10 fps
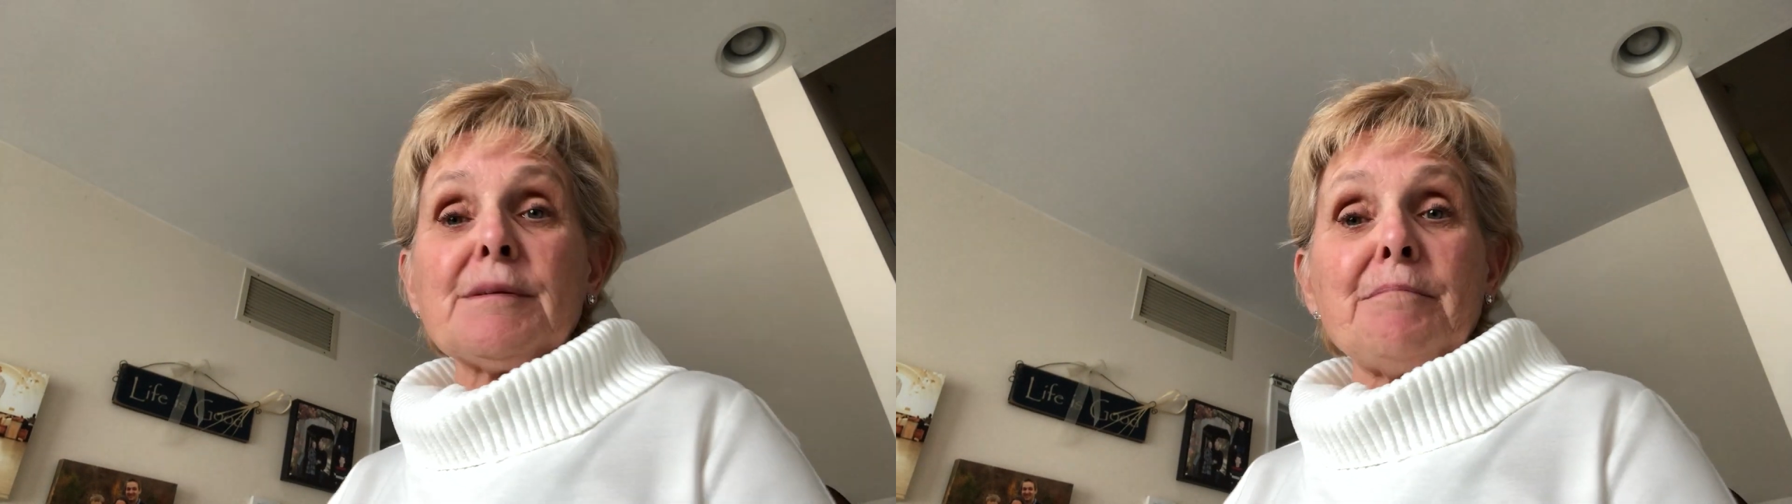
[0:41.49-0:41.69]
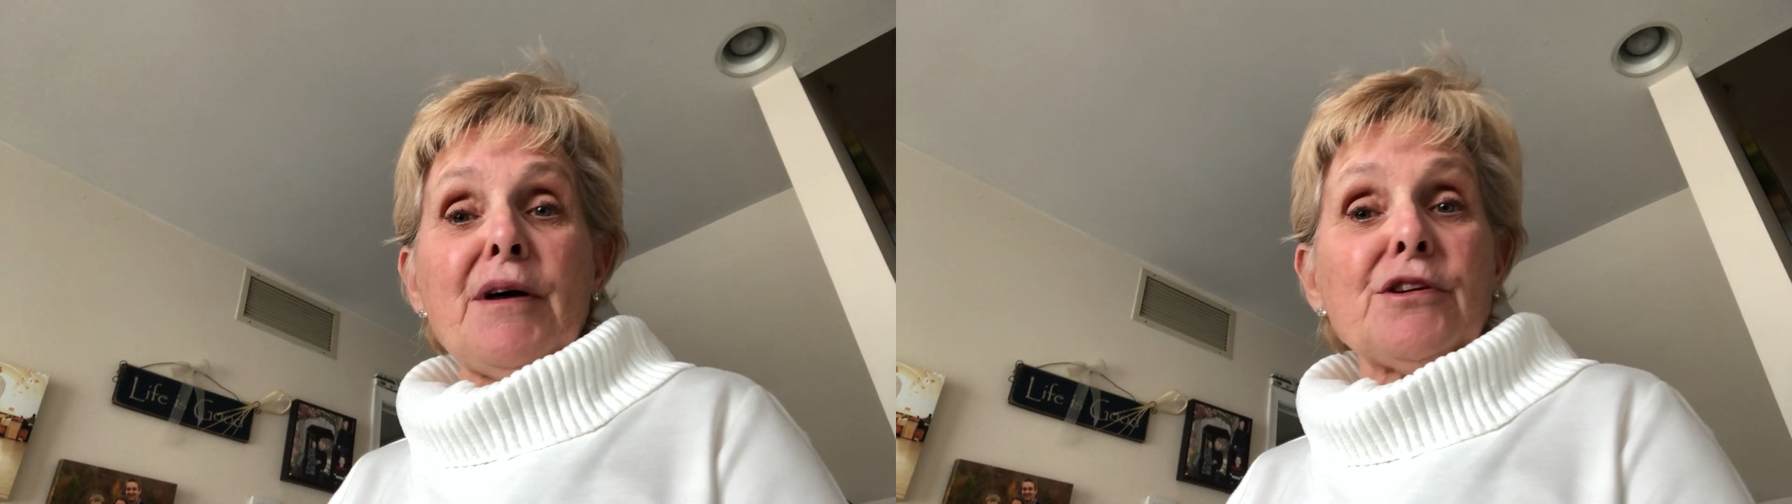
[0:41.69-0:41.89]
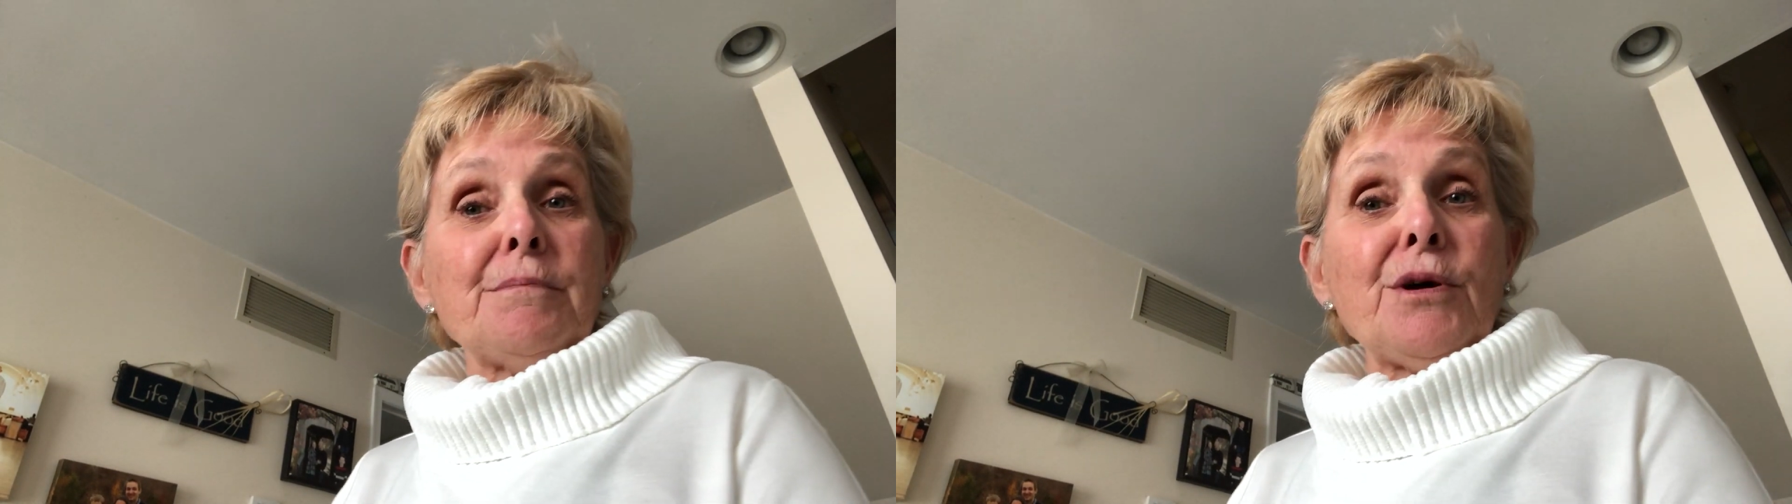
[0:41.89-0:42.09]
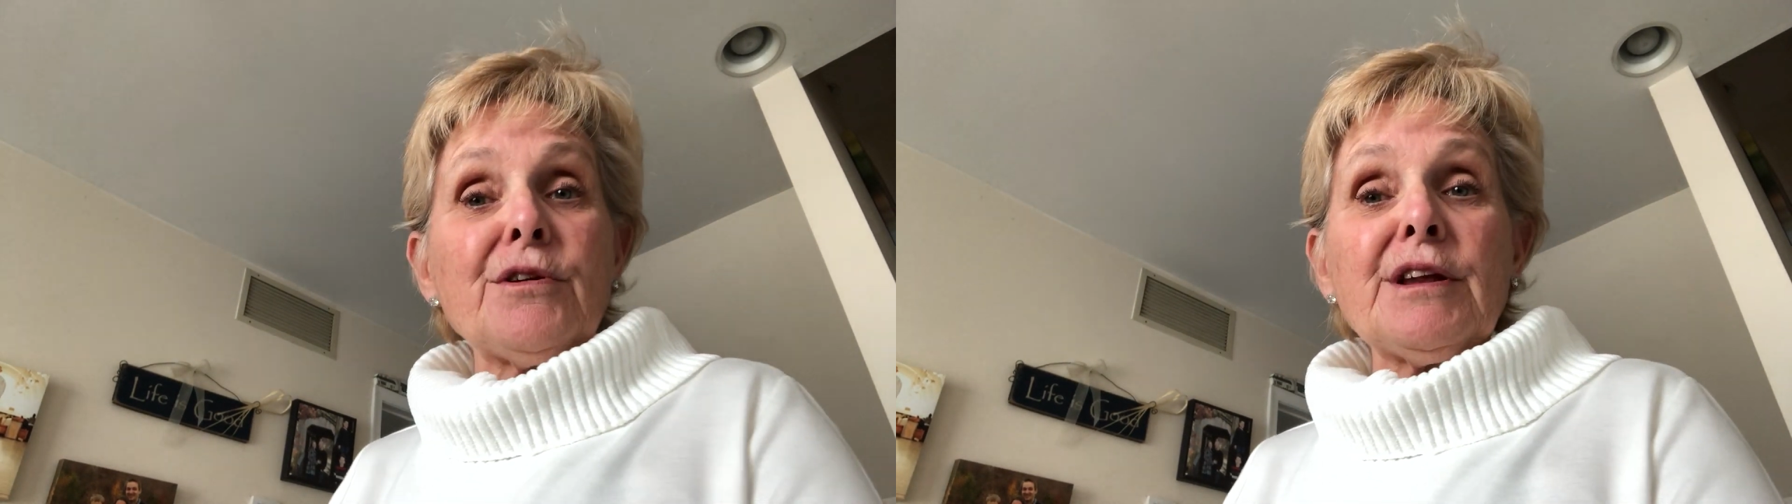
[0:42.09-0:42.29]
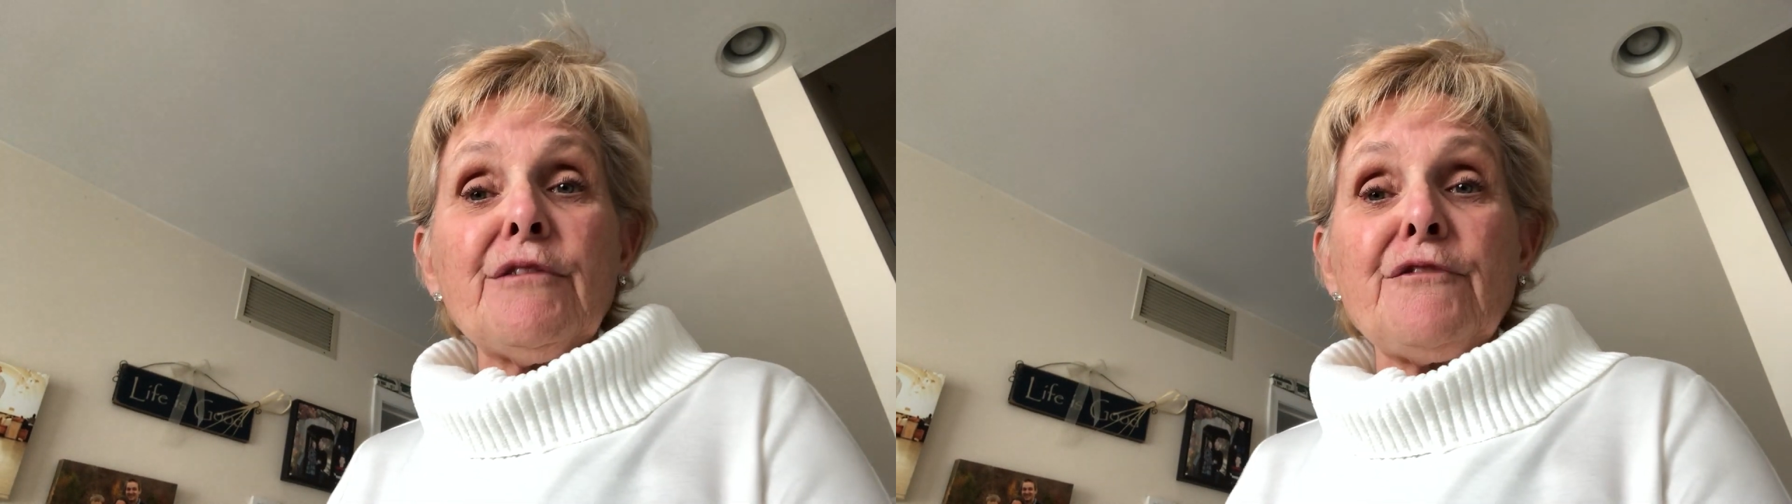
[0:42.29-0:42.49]
mother
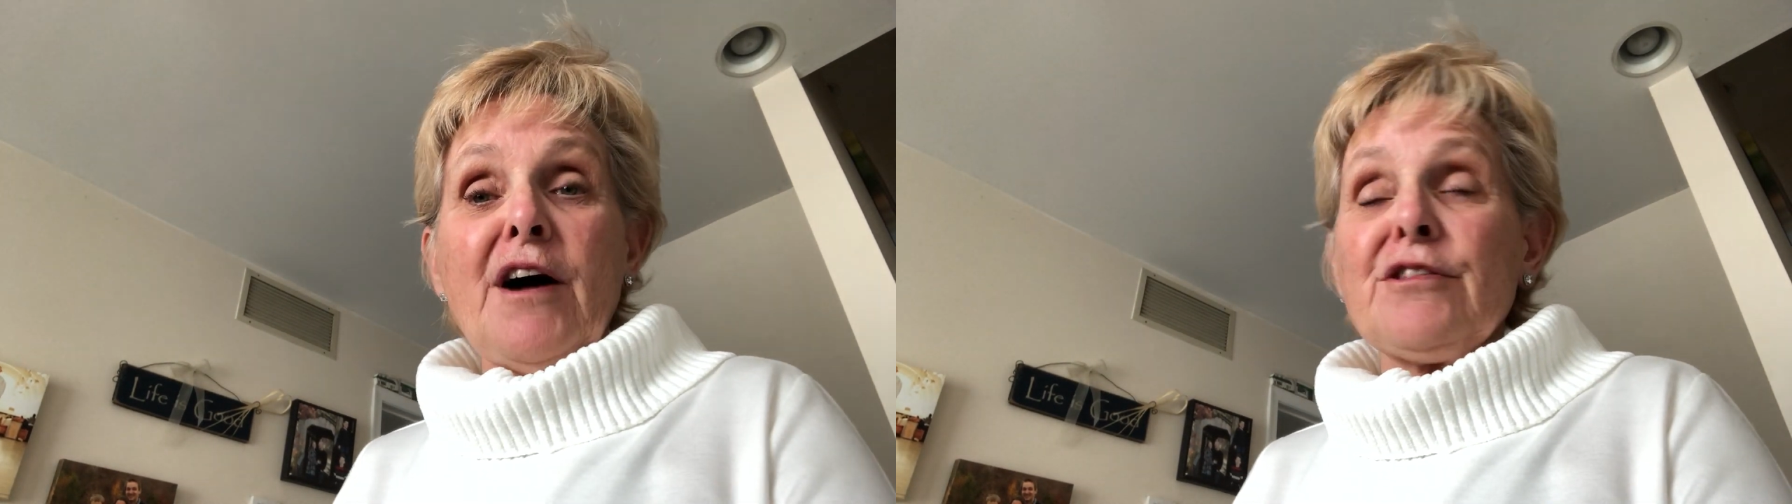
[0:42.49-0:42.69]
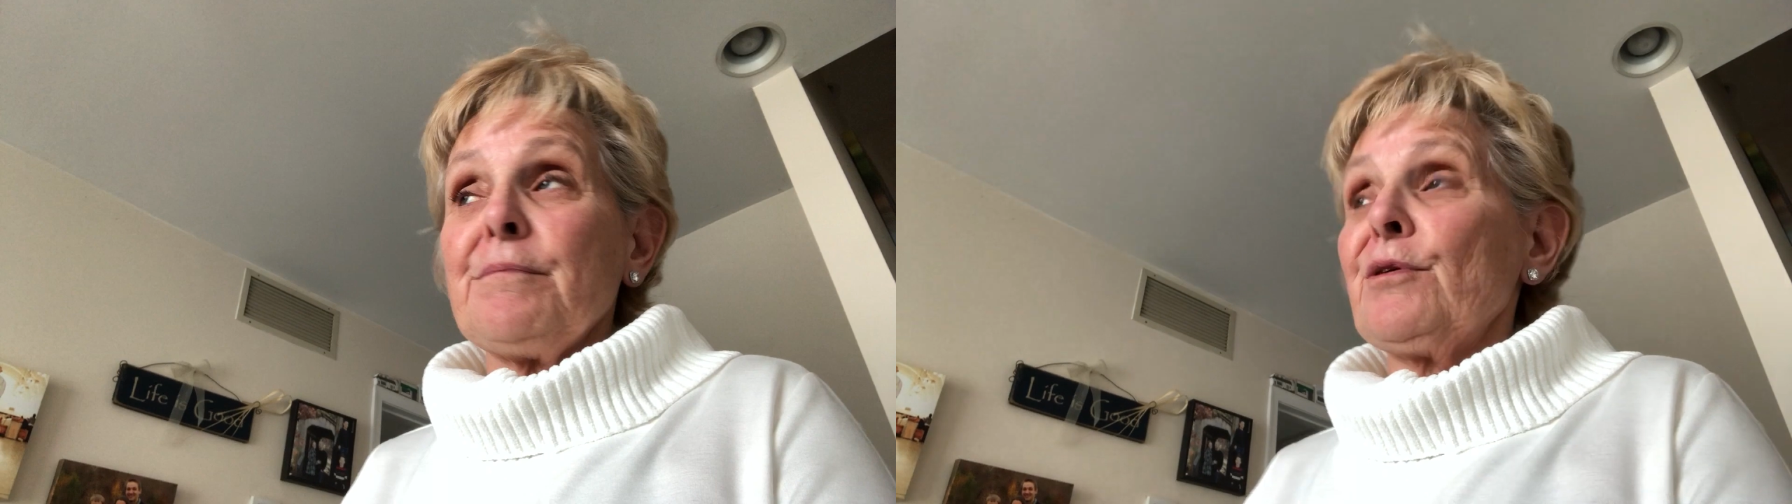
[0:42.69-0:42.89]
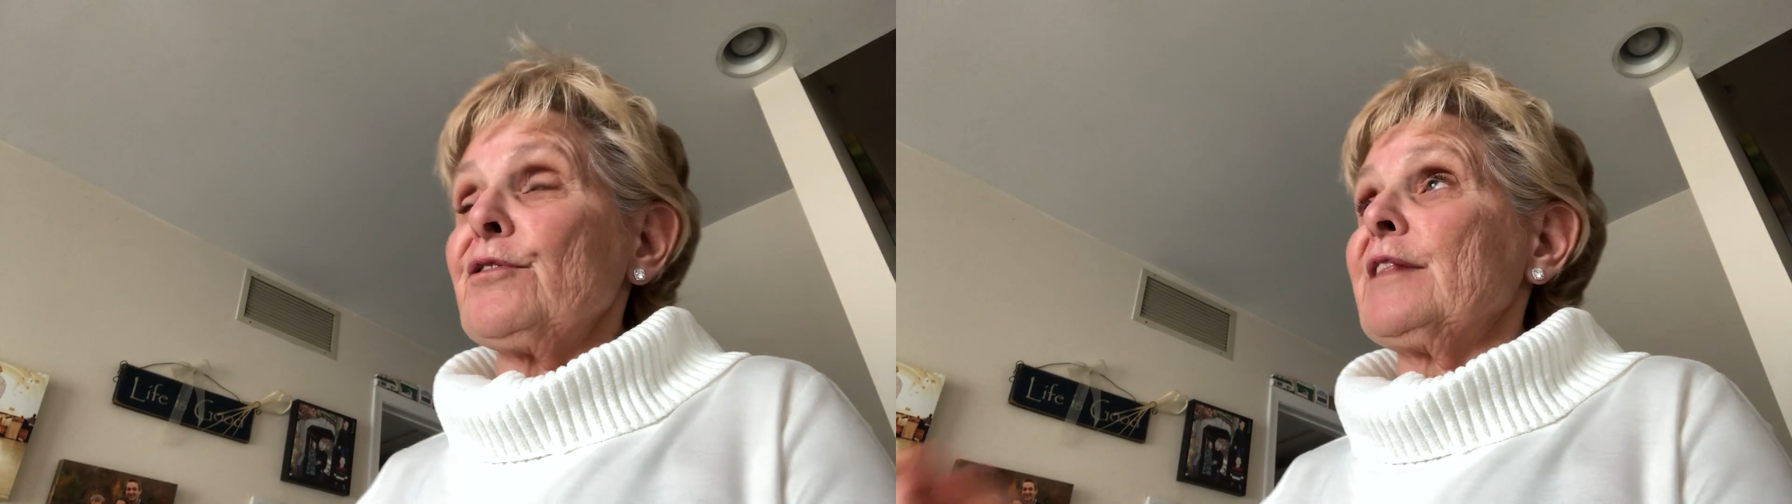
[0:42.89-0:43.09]
bird and a father bird,